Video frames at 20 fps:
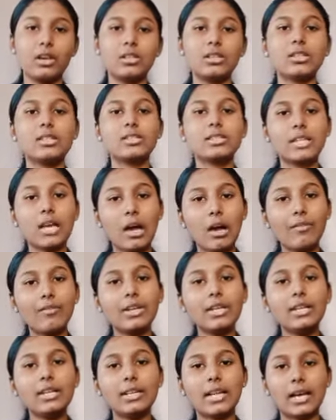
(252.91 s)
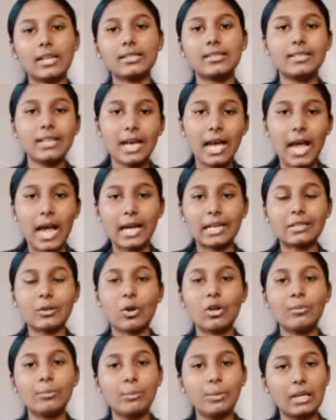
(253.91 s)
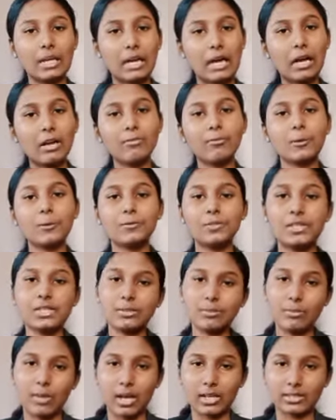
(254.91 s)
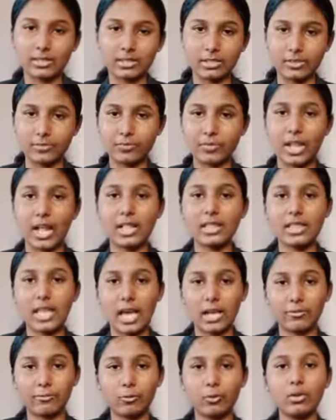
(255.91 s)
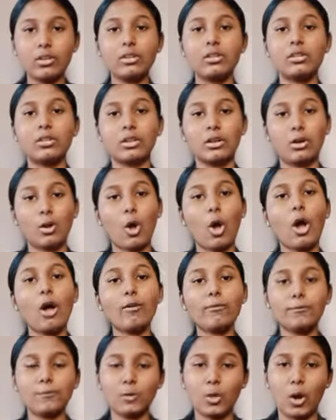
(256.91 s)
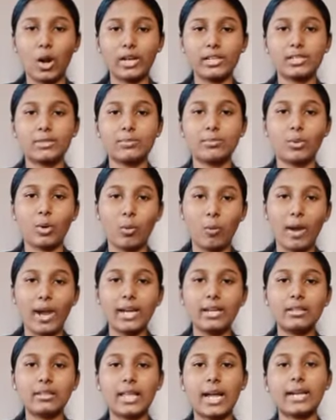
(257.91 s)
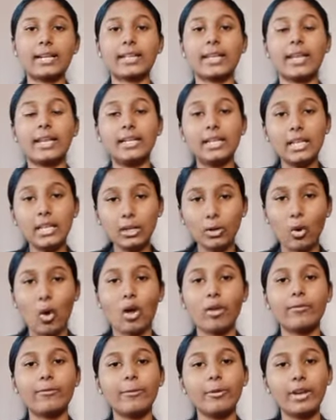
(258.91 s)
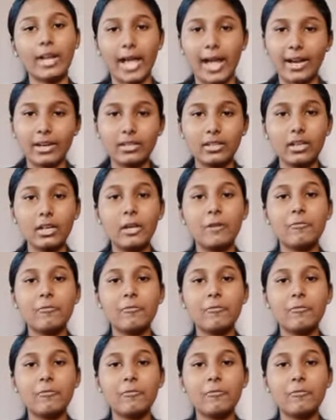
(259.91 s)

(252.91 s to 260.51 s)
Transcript: The servant does the act on behalf of his master, and therefore the law of torts provide that any wrongful act